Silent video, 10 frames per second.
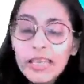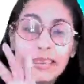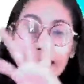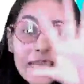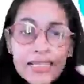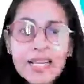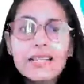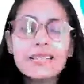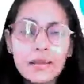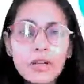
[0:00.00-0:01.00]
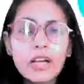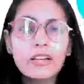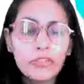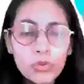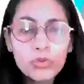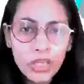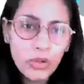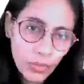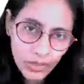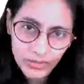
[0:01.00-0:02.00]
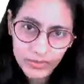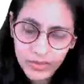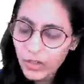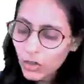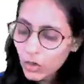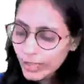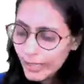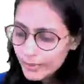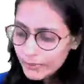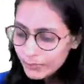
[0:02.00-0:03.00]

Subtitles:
These are some confusing ones. Okay.